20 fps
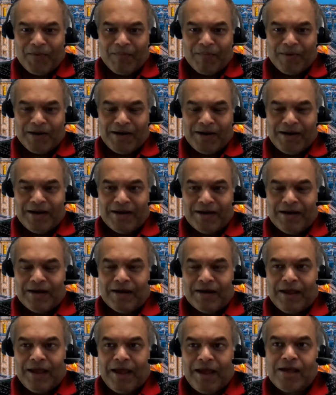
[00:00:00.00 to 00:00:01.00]
But
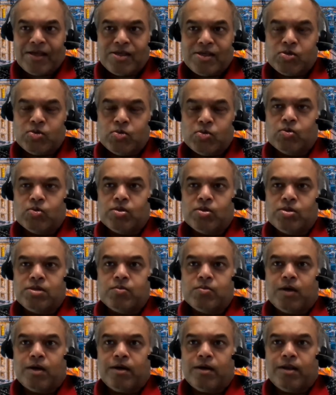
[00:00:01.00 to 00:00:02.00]
case
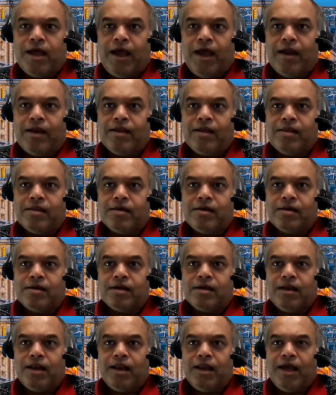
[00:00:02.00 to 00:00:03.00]
tools were there in
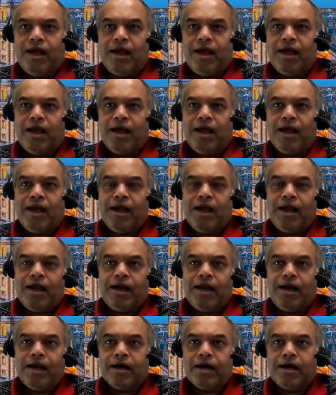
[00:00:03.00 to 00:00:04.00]
the
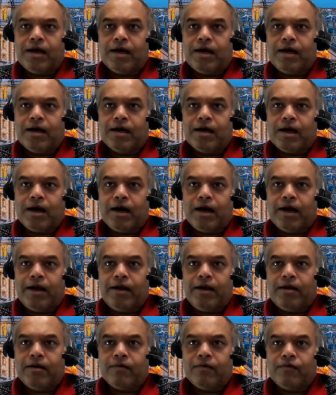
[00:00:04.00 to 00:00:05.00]
late
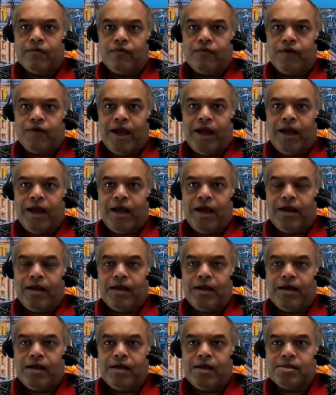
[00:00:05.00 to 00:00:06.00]
kind of
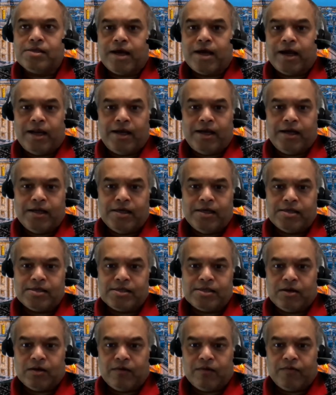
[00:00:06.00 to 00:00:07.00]
80s, 90s
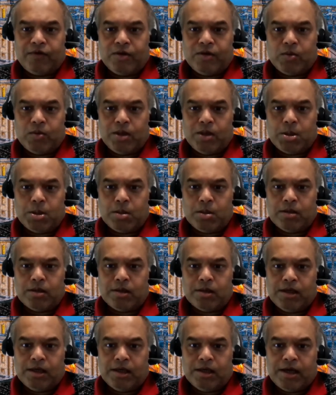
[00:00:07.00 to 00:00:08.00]
sort of situation,
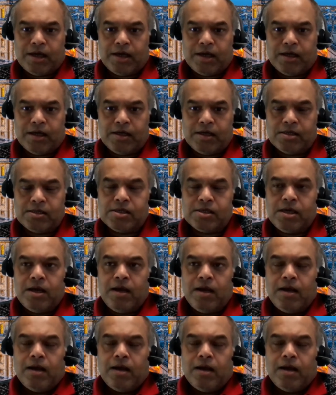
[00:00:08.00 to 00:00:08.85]
early 90s.